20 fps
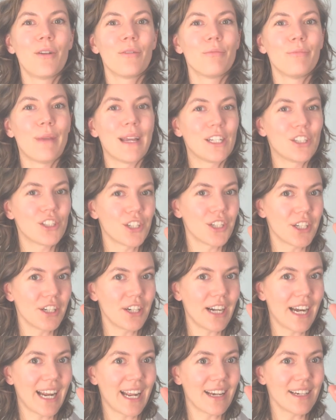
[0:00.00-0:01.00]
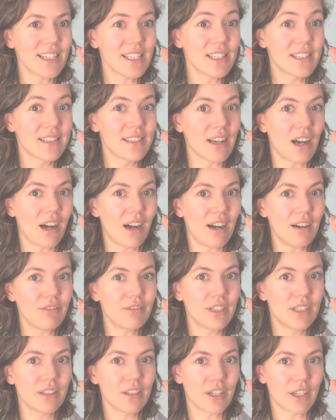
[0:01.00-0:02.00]
make sure your hand is soft
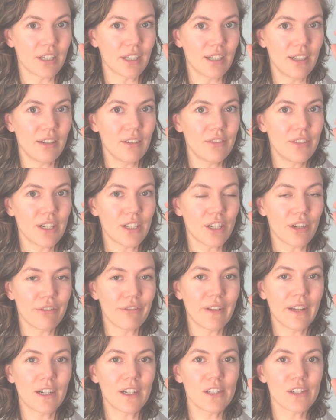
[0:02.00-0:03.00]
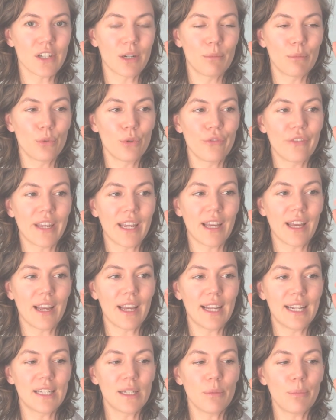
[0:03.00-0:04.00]
and curved and your fingers are moving
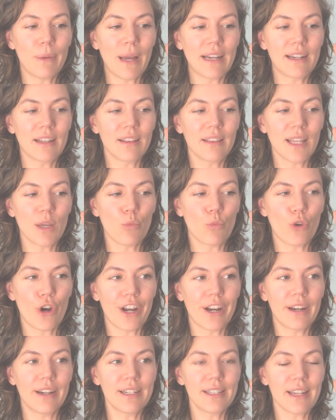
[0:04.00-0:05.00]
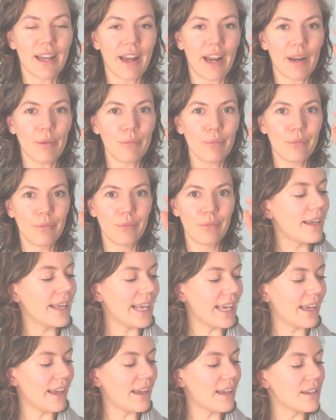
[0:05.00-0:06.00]
independently one at a time.
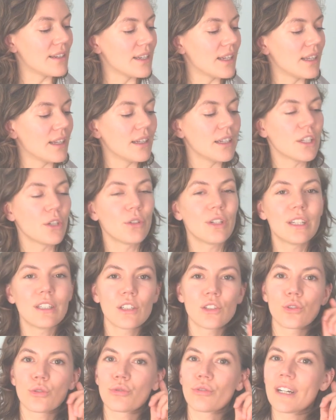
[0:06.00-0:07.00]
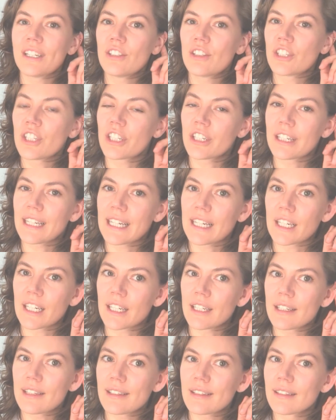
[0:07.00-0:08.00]
And you need to trust your
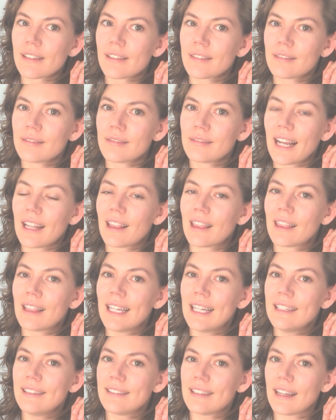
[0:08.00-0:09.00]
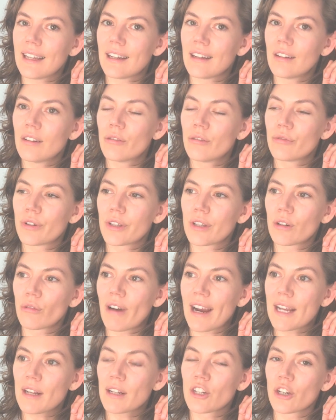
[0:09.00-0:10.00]
ears and listen for the
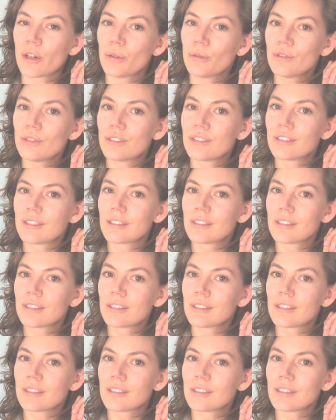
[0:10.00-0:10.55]
right notes